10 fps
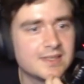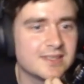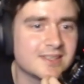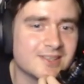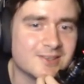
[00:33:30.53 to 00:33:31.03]

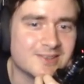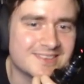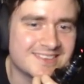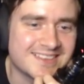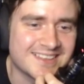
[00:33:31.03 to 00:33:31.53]
Oh,
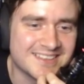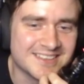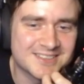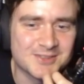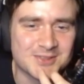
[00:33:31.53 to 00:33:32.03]
and his
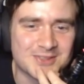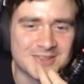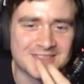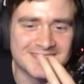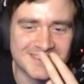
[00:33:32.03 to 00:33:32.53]
critical
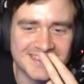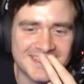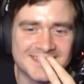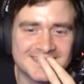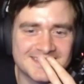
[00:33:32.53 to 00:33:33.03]
choice.
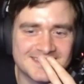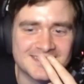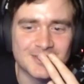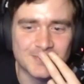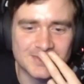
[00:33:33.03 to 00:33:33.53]
Okay, now
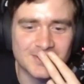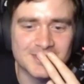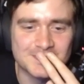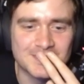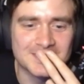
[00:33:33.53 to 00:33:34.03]
we're talking,
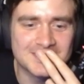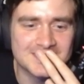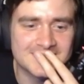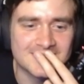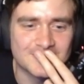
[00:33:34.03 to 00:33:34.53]
boys.
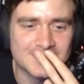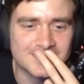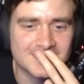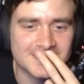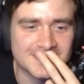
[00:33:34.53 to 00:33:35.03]
Now we're
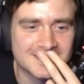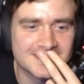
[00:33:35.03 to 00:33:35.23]
talking.